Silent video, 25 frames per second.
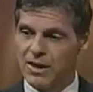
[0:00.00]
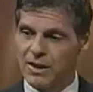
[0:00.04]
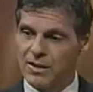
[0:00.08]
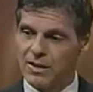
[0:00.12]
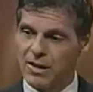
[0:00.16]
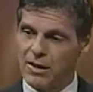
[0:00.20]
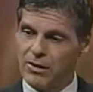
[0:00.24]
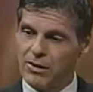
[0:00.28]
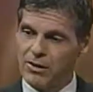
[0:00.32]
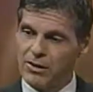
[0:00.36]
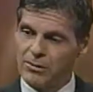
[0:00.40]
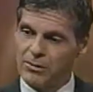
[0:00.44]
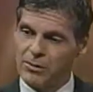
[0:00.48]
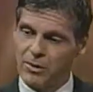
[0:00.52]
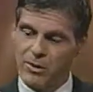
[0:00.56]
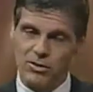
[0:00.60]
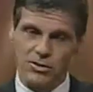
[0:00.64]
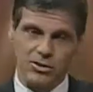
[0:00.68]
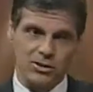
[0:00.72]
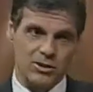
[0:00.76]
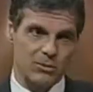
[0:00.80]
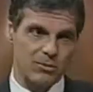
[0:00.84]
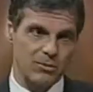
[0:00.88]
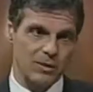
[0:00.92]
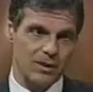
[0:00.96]
Now your
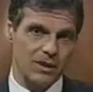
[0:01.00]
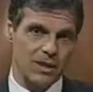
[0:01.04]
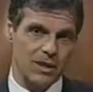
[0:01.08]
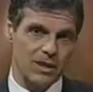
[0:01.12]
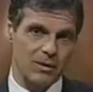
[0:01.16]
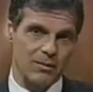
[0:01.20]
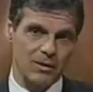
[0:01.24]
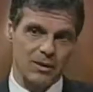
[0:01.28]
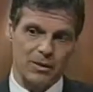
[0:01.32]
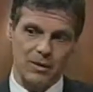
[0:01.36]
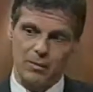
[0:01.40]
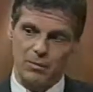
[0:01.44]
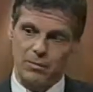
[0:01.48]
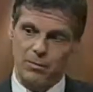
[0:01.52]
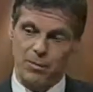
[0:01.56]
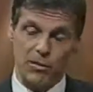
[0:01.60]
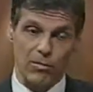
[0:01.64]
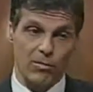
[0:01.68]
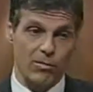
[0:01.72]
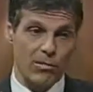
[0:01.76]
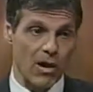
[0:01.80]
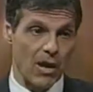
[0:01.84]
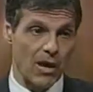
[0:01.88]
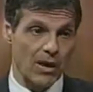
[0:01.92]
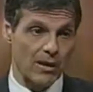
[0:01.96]
bones are becoming
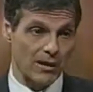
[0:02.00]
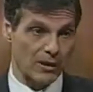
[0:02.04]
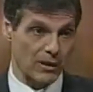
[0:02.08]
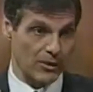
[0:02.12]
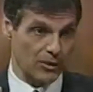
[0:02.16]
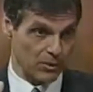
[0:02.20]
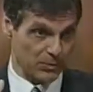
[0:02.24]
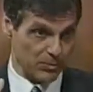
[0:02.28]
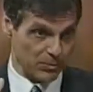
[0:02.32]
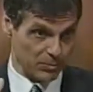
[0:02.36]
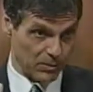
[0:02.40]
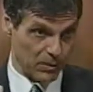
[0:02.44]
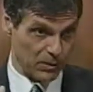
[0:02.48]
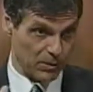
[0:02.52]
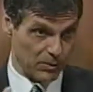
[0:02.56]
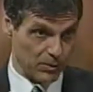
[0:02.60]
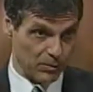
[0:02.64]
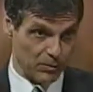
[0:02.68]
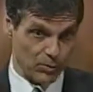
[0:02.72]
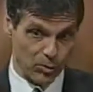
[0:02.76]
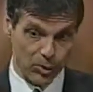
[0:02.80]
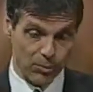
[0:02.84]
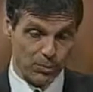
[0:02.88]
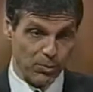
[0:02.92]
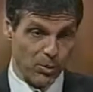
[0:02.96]
porotic or
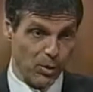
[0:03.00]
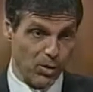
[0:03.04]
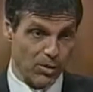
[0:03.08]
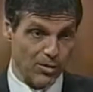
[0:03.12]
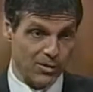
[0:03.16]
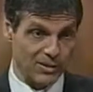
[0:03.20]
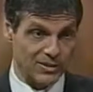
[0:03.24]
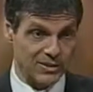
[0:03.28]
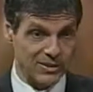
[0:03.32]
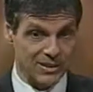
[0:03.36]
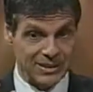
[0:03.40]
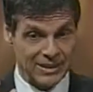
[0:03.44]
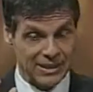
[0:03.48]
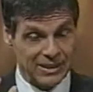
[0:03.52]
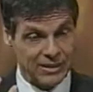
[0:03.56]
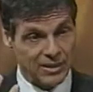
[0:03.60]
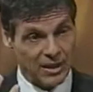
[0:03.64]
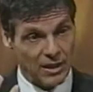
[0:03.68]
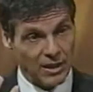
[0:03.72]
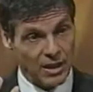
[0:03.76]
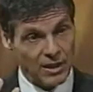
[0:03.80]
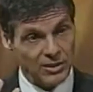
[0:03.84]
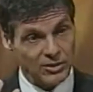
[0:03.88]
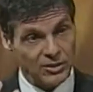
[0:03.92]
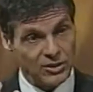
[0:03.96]
more porous, leading to
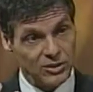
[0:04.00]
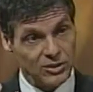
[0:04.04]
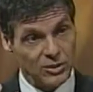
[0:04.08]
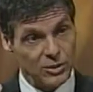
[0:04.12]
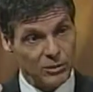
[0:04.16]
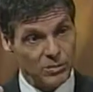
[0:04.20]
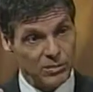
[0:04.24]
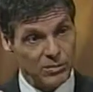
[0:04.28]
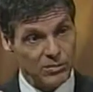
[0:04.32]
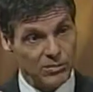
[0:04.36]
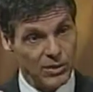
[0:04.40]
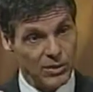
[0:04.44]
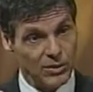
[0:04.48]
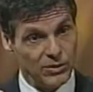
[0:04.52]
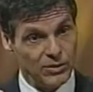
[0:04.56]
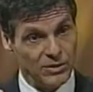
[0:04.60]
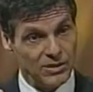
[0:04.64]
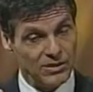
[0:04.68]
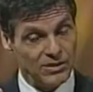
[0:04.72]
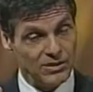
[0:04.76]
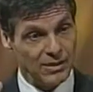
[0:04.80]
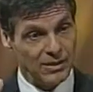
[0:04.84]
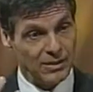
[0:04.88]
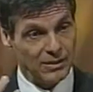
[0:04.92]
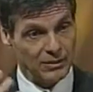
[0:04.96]

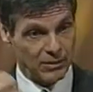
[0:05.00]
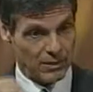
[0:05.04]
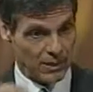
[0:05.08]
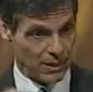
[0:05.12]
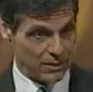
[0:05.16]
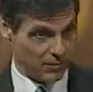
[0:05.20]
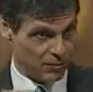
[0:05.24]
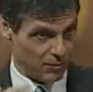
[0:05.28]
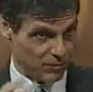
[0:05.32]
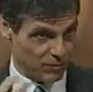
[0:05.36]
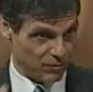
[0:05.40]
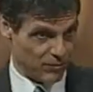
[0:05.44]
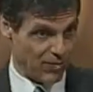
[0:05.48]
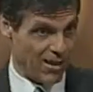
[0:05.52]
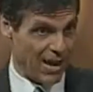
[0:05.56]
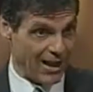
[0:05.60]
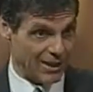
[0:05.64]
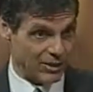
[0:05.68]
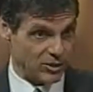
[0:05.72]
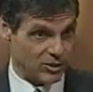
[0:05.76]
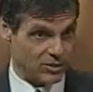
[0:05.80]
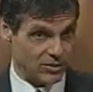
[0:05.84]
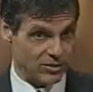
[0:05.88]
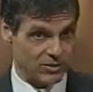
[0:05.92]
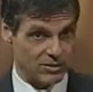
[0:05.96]
osteoporosis and
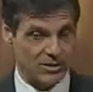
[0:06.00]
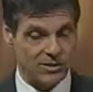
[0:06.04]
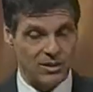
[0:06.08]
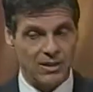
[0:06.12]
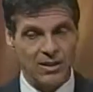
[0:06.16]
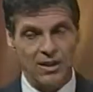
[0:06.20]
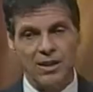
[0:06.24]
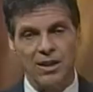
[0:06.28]
fractures.